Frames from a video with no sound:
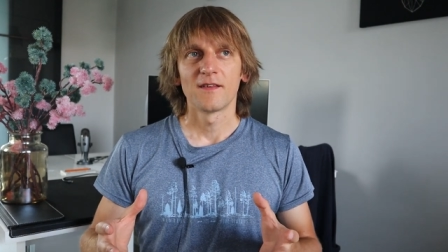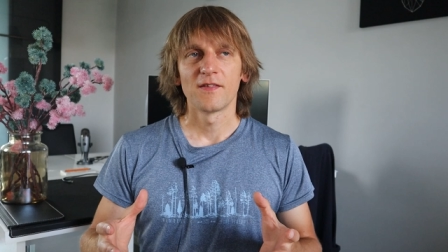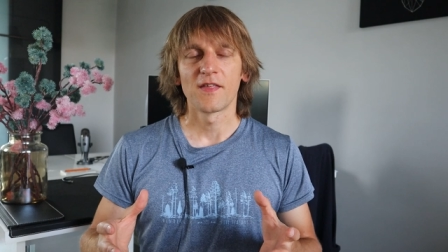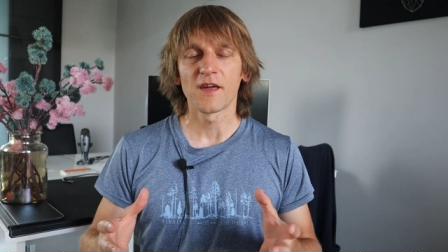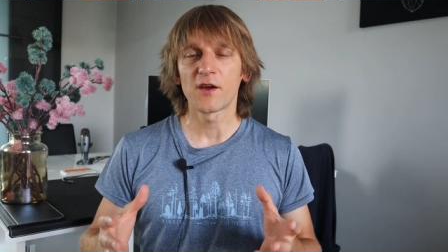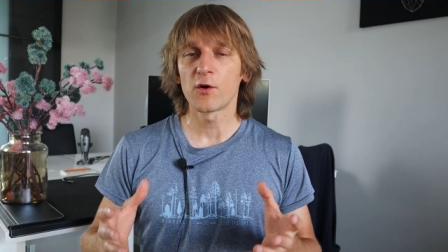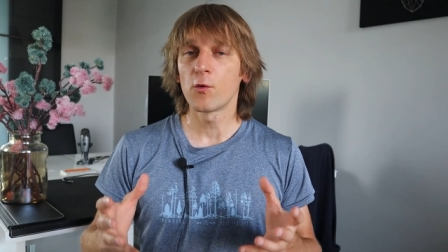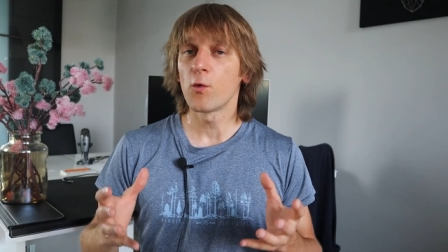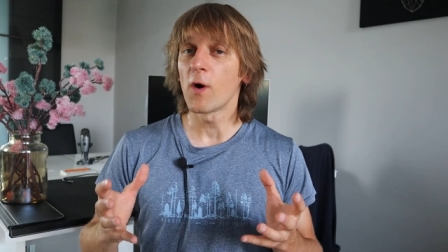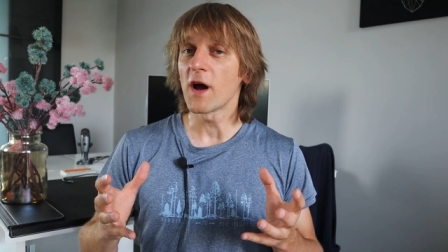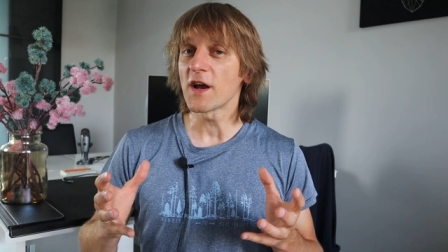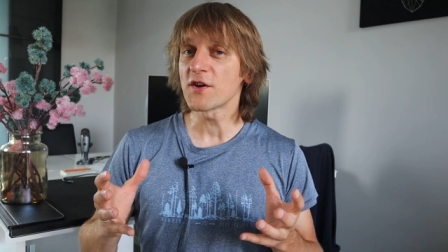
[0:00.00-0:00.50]
the
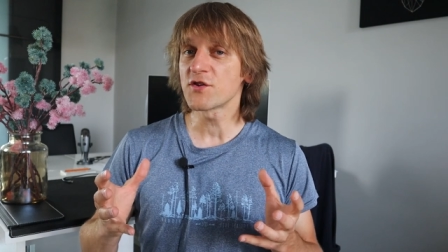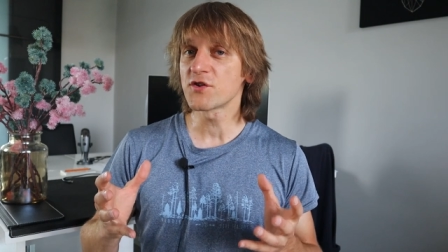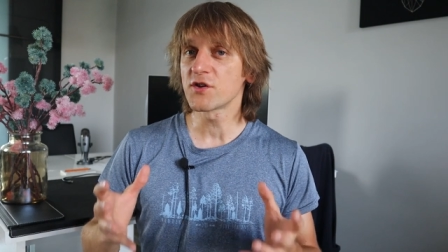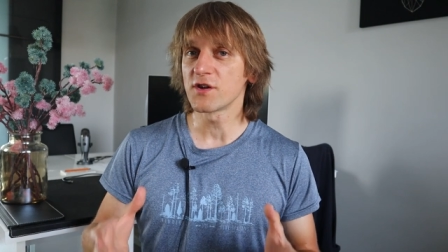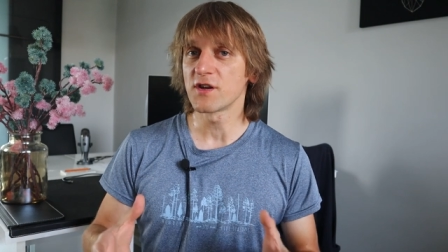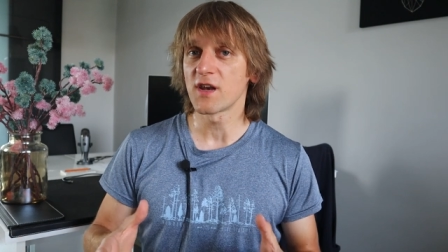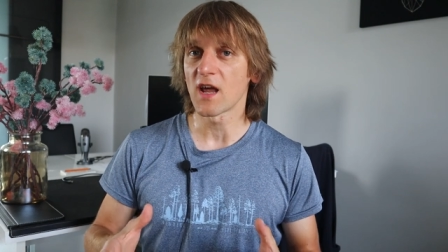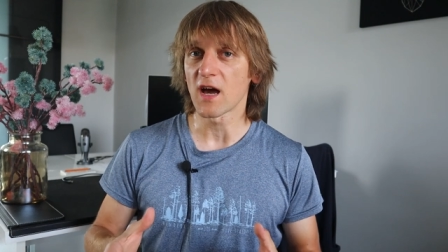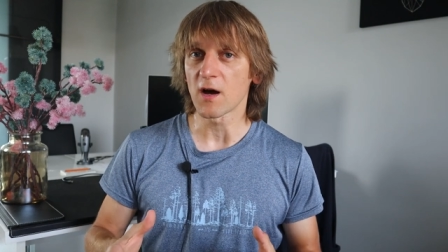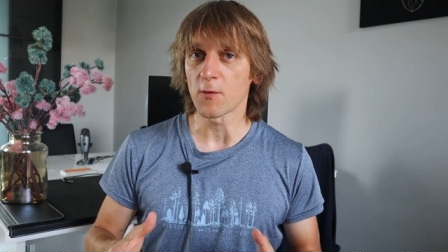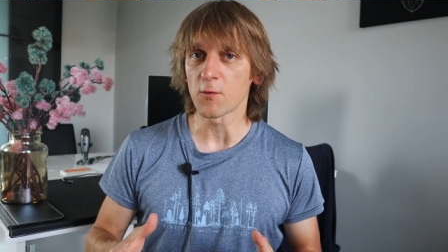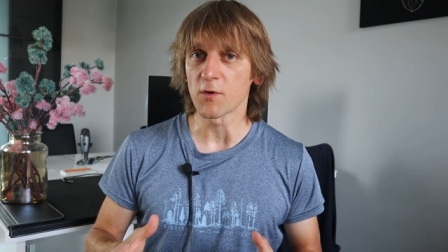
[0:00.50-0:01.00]

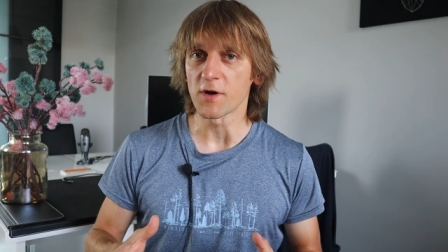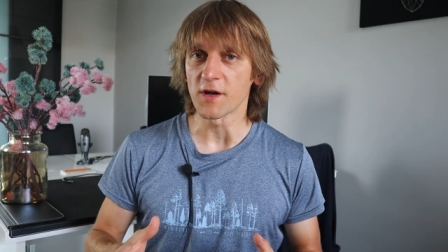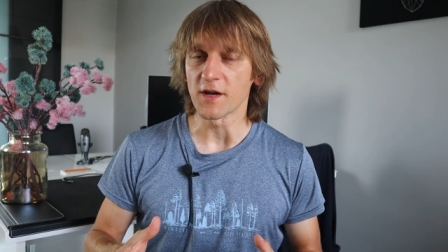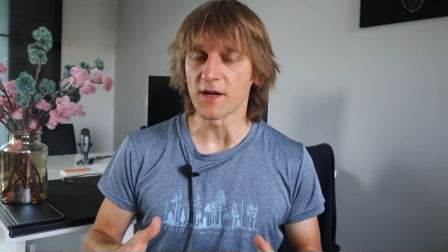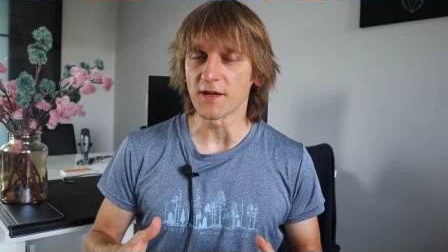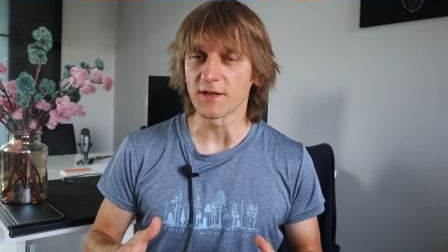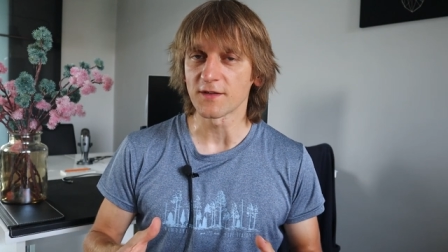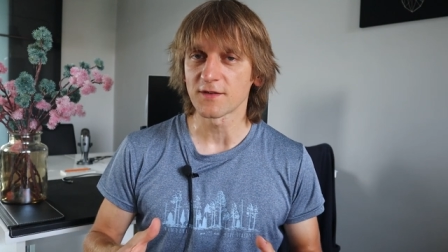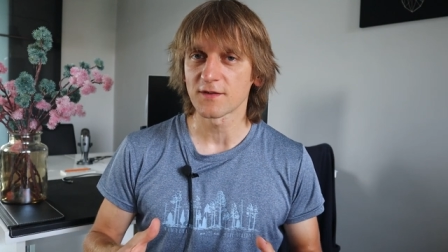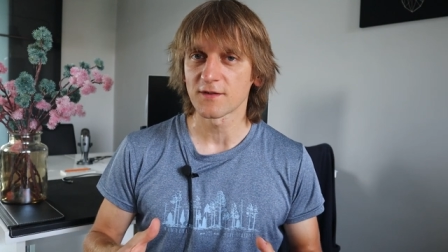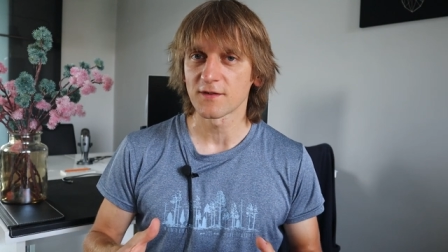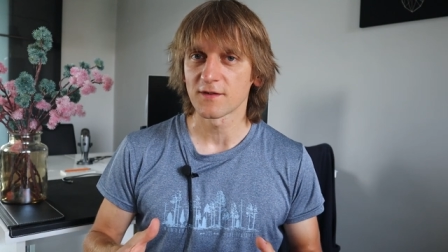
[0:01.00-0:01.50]
question now
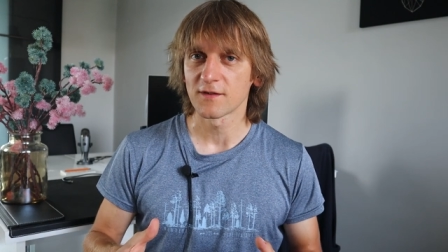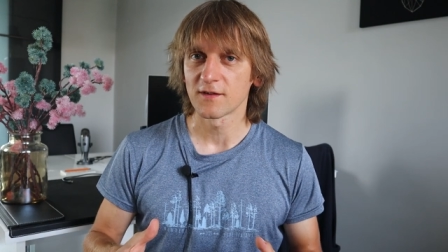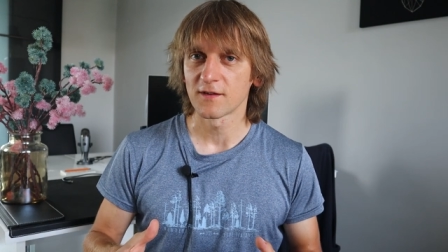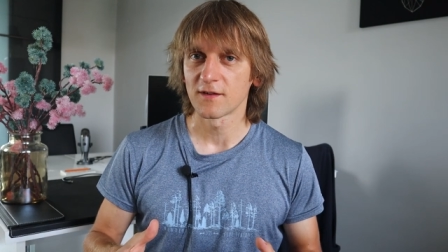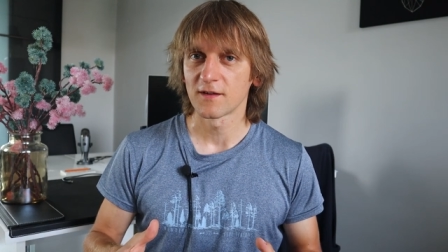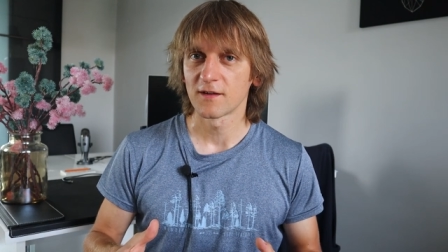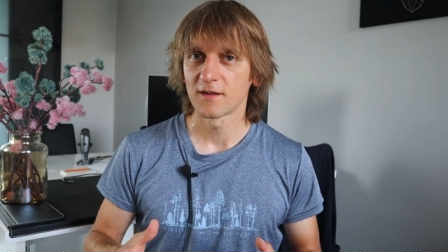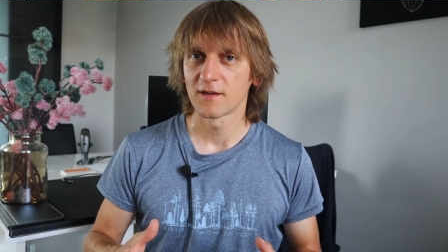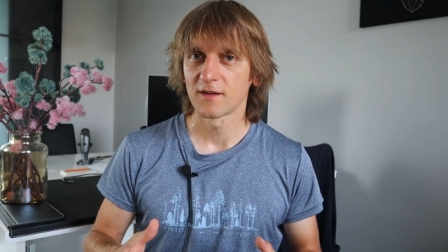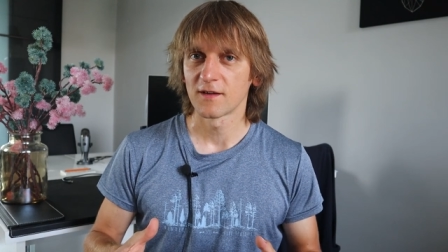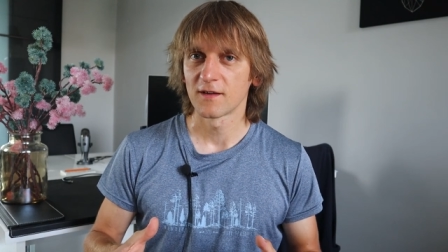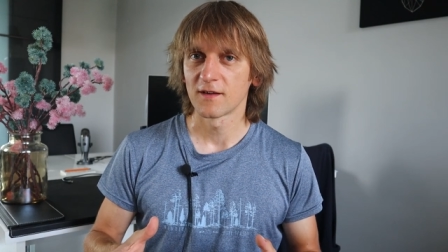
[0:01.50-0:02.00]
is
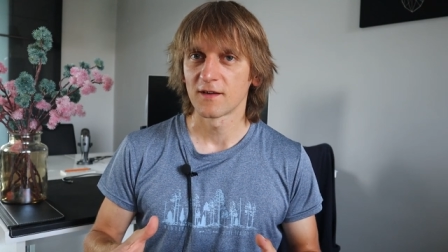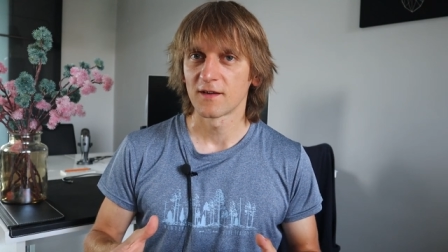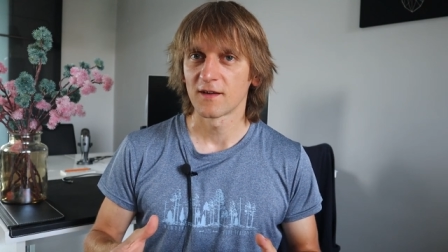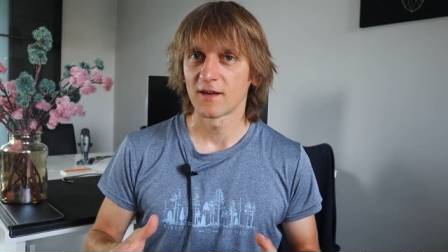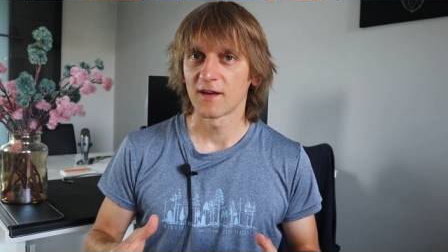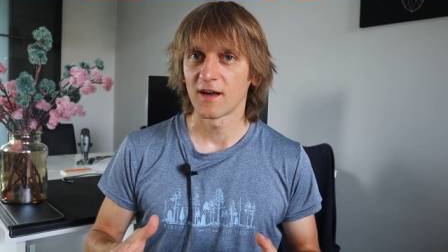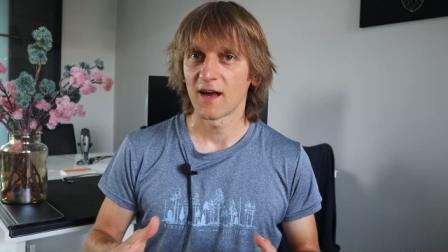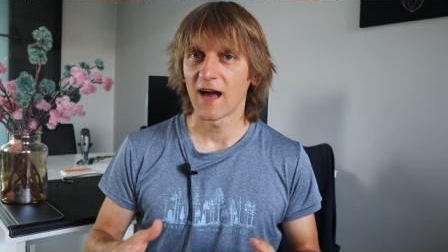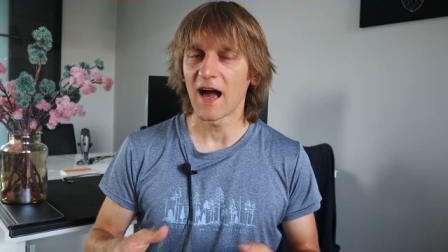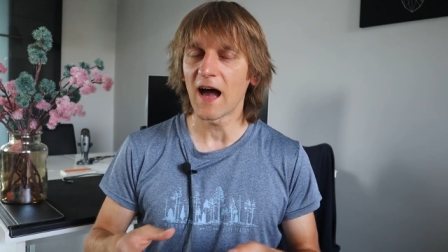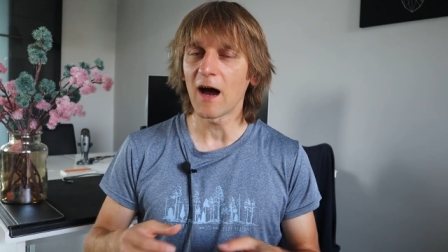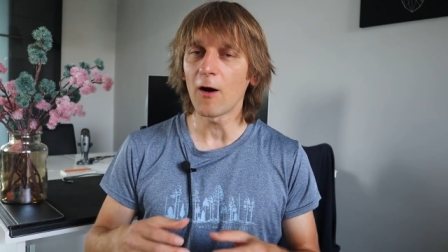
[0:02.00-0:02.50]

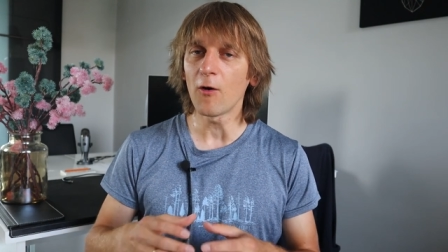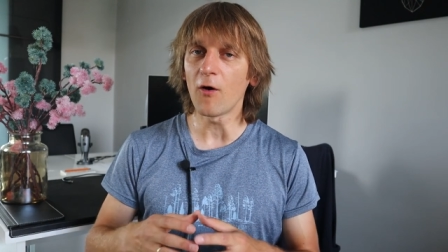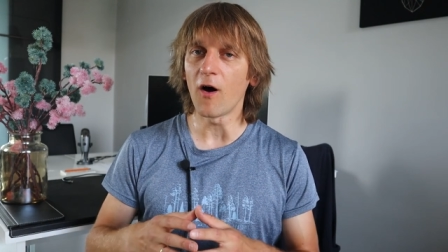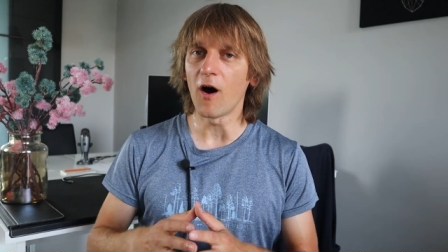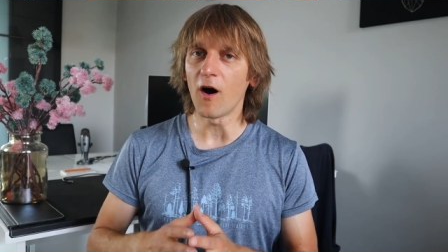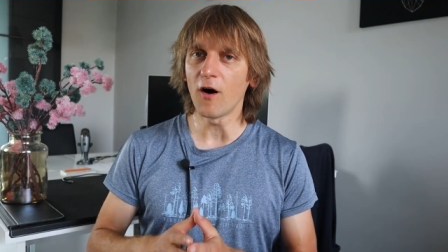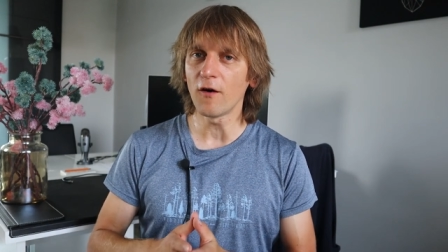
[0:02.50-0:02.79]
how